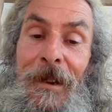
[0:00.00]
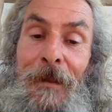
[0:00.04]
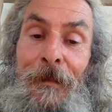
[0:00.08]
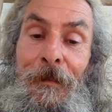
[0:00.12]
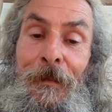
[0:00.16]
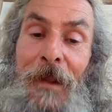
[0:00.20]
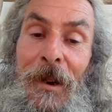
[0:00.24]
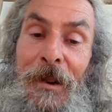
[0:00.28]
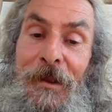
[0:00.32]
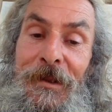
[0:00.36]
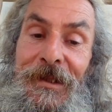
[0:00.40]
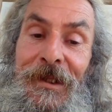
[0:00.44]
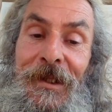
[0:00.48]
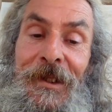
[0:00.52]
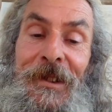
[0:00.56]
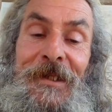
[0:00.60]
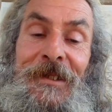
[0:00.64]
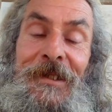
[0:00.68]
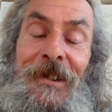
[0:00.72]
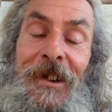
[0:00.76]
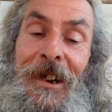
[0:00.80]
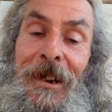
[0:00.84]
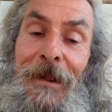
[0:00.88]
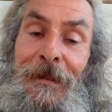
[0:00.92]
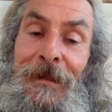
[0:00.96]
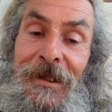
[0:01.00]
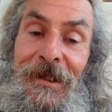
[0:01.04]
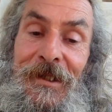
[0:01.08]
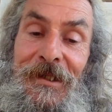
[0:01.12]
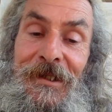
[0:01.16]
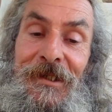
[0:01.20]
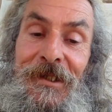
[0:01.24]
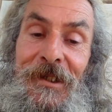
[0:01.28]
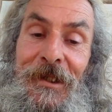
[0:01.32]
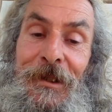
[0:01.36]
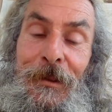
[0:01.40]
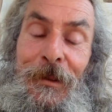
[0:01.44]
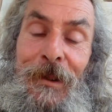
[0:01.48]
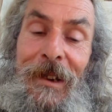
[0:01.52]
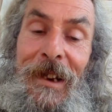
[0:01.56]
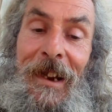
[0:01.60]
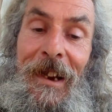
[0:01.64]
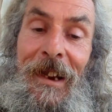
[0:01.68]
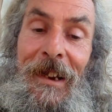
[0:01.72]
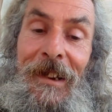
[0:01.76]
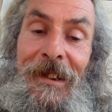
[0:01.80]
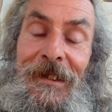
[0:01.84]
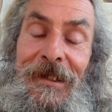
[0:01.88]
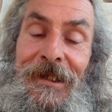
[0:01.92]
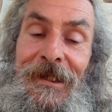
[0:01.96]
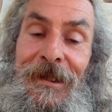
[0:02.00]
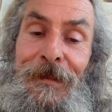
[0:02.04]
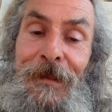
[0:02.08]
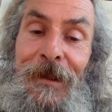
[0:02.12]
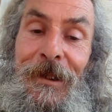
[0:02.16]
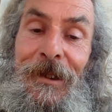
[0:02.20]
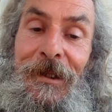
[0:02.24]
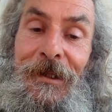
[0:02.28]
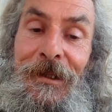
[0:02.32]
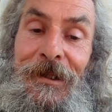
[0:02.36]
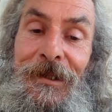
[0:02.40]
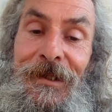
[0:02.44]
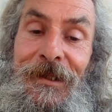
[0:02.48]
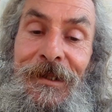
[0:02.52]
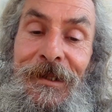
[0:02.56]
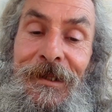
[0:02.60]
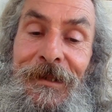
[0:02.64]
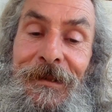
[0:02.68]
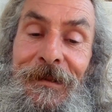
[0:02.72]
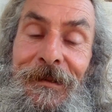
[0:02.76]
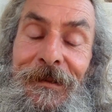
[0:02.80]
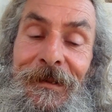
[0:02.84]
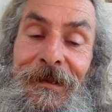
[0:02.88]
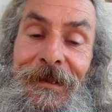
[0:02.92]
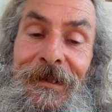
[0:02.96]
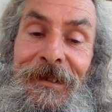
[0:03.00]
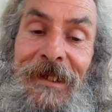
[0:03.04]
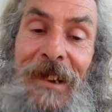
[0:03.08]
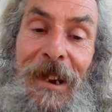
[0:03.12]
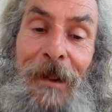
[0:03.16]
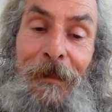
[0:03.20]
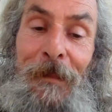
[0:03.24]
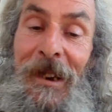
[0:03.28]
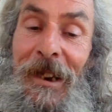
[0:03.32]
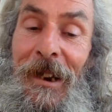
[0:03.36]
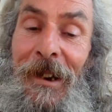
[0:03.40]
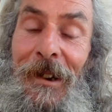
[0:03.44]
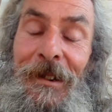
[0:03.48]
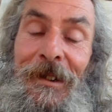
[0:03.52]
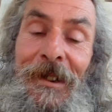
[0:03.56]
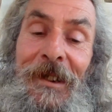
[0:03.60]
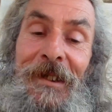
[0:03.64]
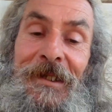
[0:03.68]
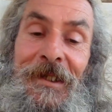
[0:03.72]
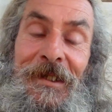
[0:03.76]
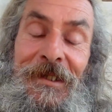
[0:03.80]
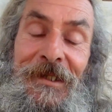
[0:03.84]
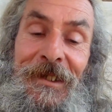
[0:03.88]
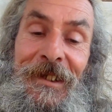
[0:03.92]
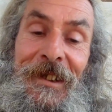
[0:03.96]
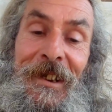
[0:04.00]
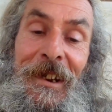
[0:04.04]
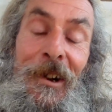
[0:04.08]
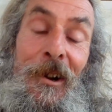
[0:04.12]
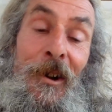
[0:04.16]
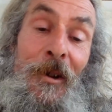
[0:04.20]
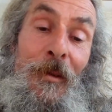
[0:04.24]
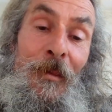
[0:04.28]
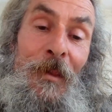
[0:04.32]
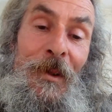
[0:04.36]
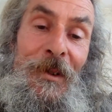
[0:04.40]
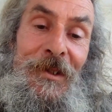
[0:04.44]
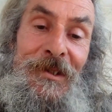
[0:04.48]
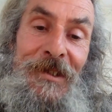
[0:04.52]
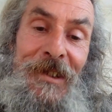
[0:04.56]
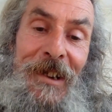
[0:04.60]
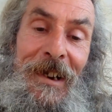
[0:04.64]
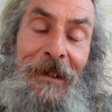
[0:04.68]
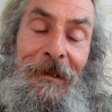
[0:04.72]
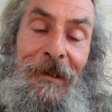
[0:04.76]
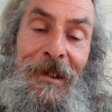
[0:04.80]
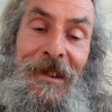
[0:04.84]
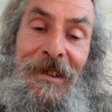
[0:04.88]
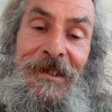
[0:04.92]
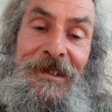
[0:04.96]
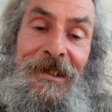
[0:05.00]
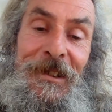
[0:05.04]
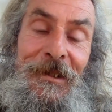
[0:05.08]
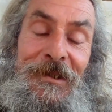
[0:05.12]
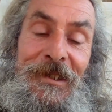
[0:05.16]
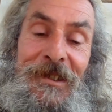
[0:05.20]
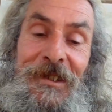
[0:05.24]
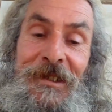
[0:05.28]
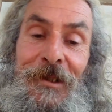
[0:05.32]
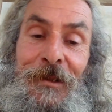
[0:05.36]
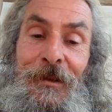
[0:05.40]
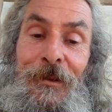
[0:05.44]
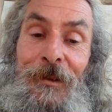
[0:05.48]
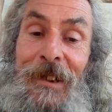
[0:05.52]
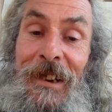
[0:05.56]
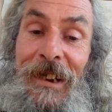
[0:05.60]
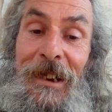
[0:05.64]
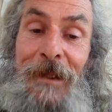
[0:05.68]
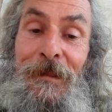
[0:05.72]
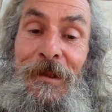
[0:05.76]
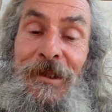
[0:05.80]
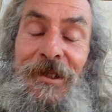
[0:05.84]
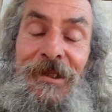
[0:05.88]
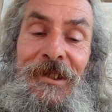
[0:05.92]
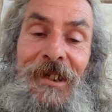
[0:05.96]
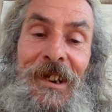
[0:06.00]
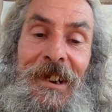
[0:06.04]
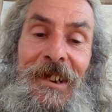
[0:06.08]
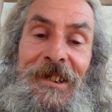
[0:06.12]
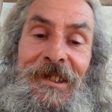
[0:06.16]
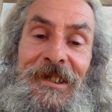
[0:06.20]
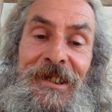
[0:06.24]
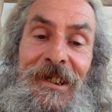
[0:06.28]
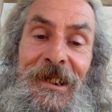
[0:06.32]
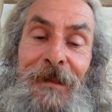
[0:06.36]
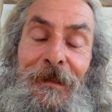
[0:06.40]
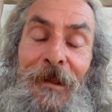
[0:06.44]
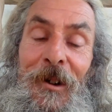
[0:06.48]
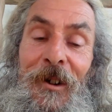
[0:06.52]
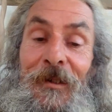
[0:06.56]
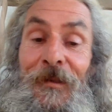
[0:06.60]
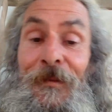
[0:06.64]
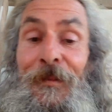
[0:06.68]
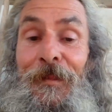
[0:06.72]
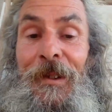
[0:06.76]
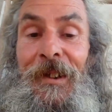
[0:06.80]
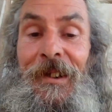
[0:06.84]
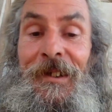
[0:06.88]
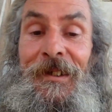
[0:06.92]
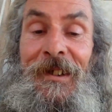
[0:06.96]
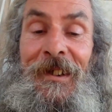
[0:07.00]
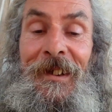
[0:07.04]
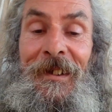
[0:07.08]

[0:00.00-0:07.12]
most of the time just two cats, because Damiana doesn't get on with Charis, so she keeps chasing him off. But